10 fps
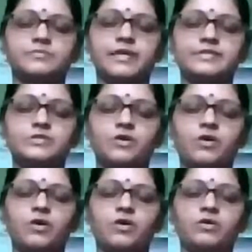Let's
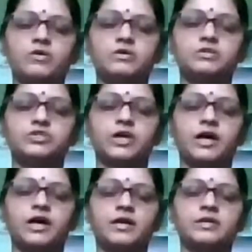all
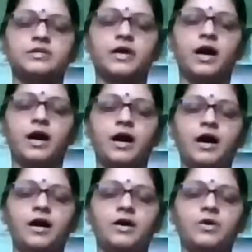chant
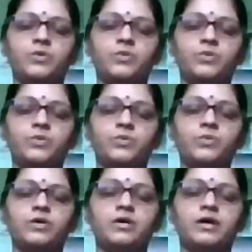A, U,